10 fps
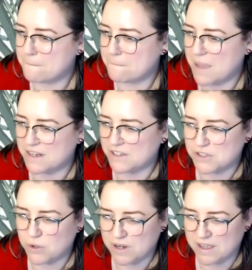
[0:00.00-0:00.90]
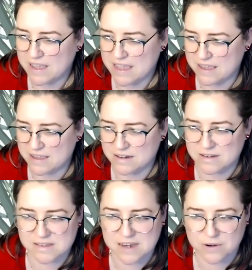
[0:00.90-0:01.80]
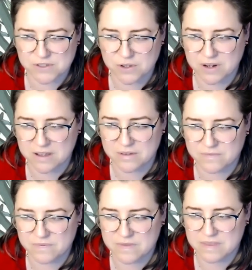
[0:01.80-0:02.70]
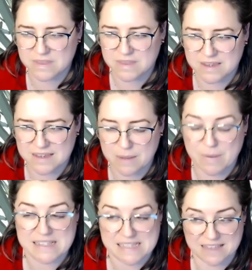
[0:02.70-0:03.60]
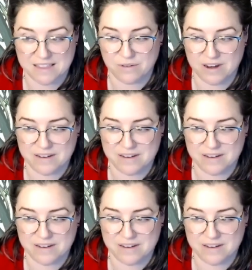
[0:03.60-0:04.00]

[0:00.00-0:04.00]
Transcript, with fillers: Minnesota in Sarasota? Am I saying that